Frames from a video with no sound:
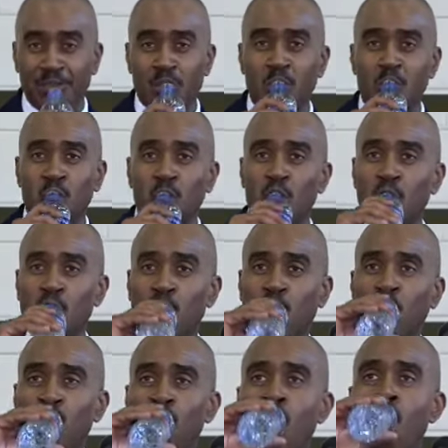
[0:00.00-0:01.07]
Or
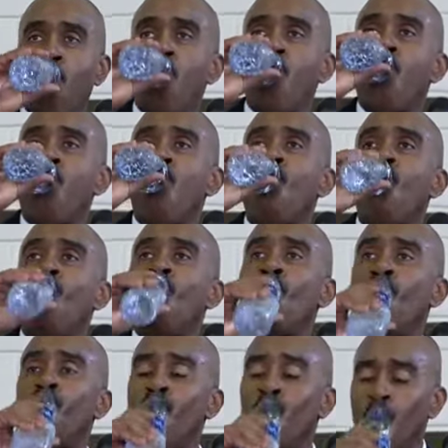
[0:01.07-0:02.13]
knowledge of the truth.
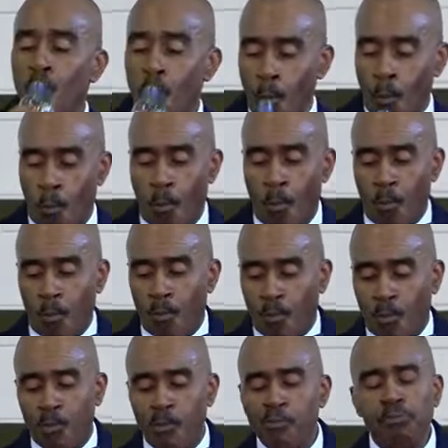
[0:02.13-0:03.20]

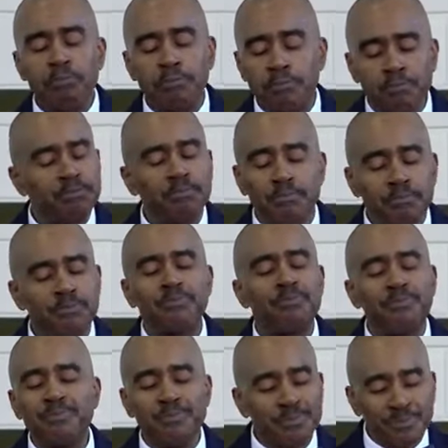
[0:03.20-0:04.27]
Mm-hmm.
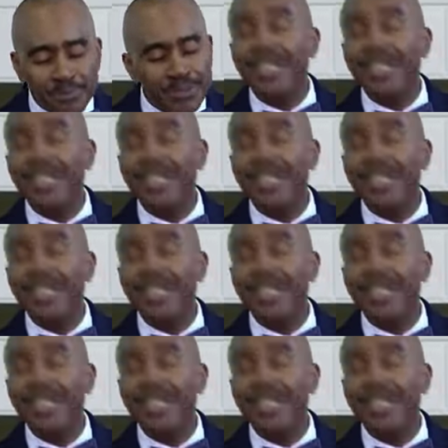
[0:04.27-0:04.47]
Amen.